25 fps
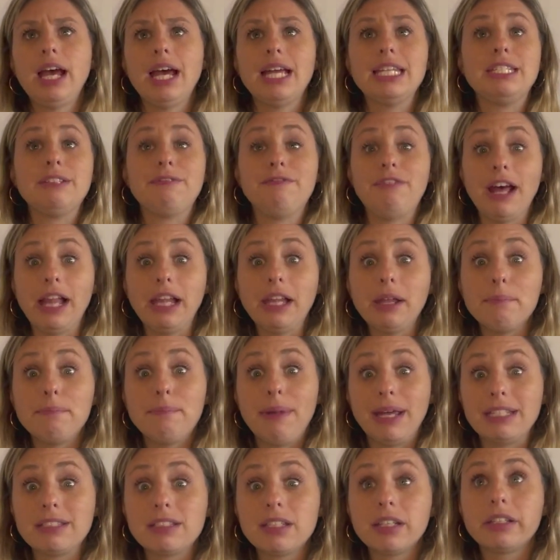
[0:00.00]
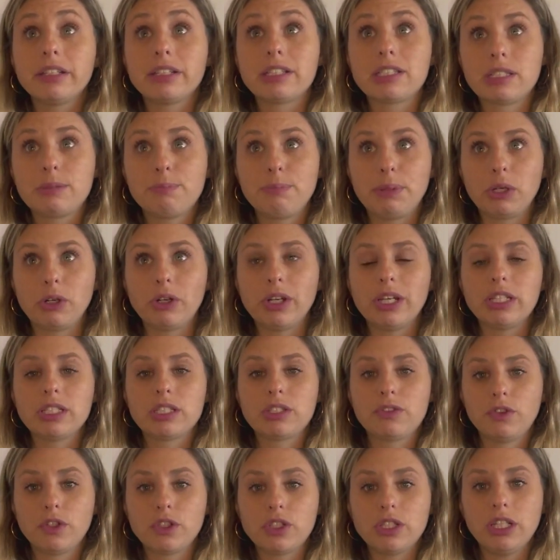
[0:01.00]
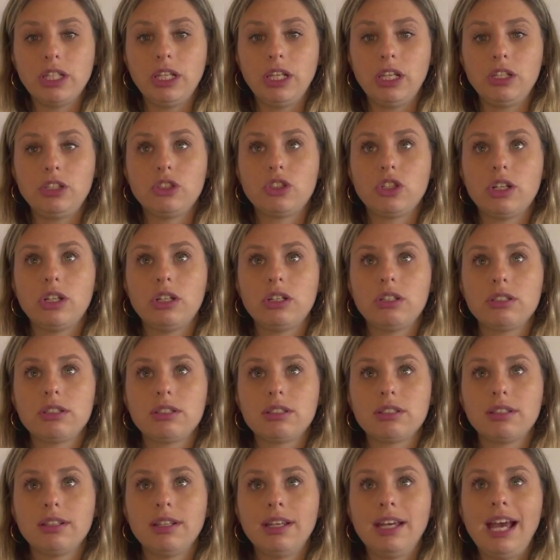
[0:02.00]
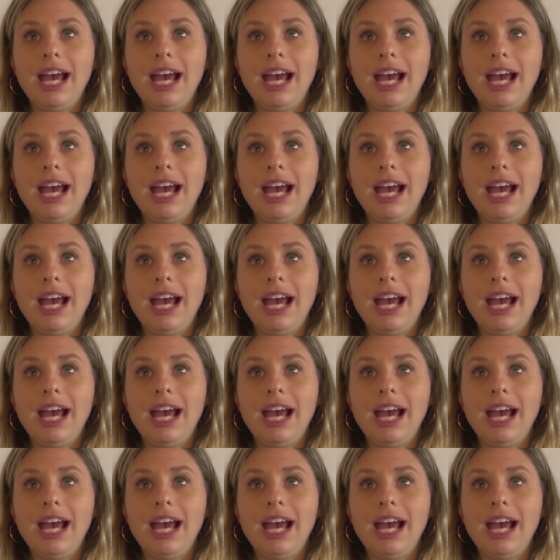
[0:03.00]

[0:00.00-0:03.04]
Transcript: a developmental experience for teenagers.